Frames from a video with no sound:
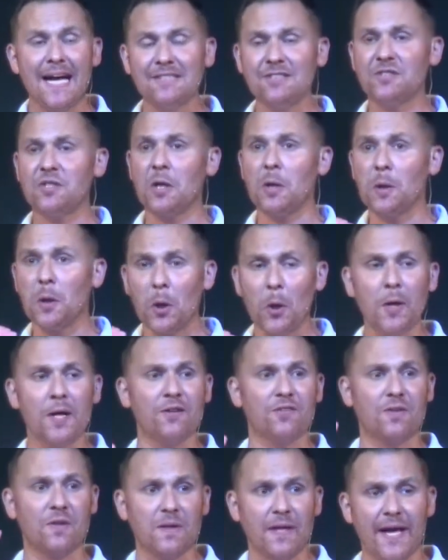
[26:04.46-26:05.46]
has to learn
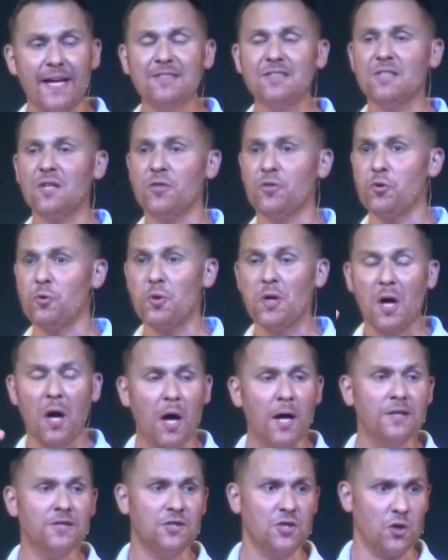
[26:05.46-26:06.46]
its lesson through
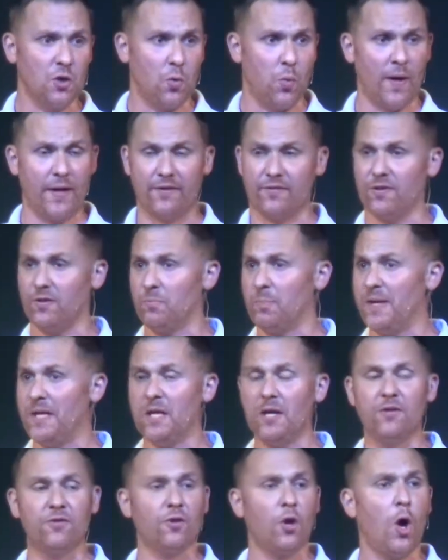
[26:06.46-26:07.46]
consequences,
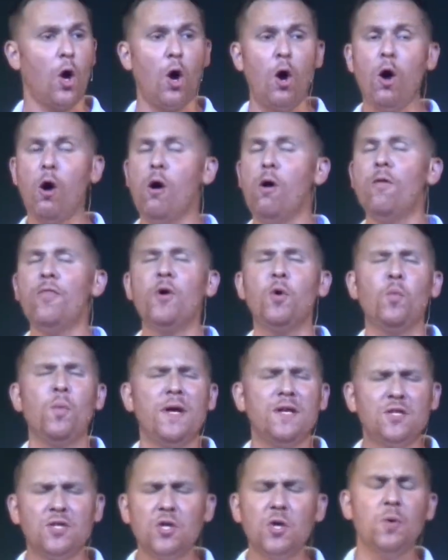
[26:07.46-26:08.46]
because all that
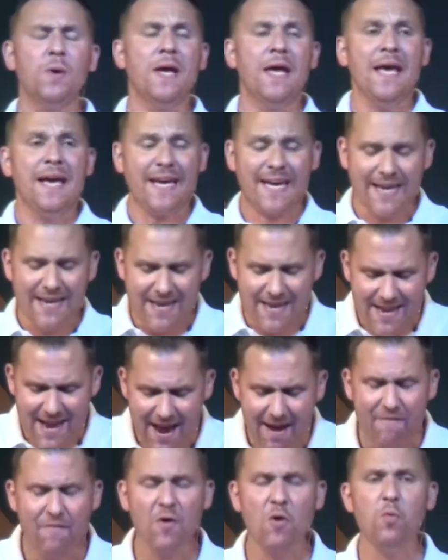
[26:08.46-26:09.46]
we do can
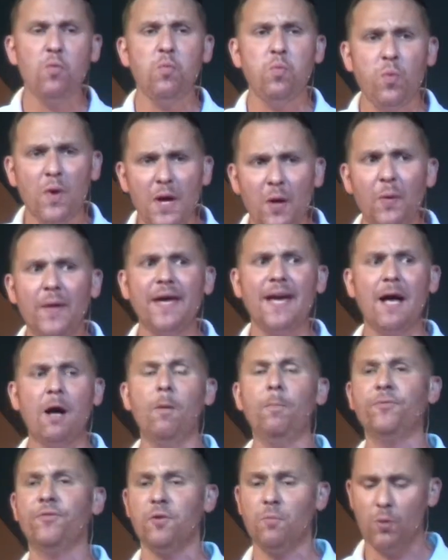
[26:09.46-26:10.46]
never really
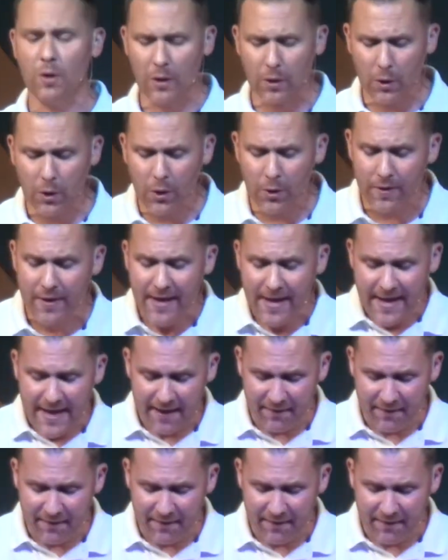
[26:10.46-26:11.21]
help someone learn